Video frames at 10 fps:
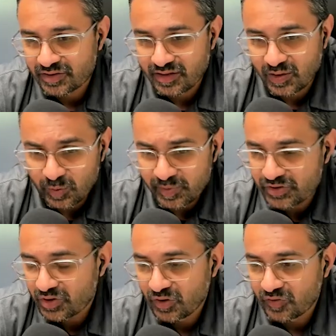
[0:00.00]
there will be
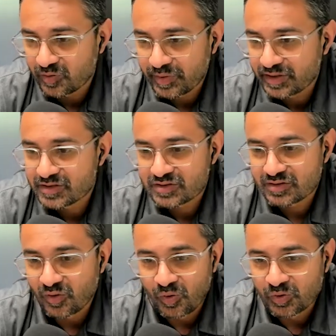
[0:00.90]
turnover, because
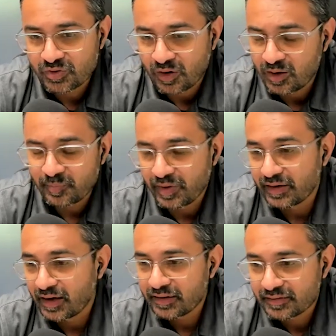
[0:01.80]
the old guard may
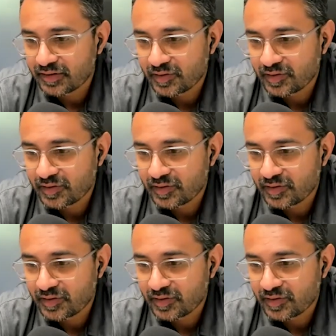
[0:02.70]
not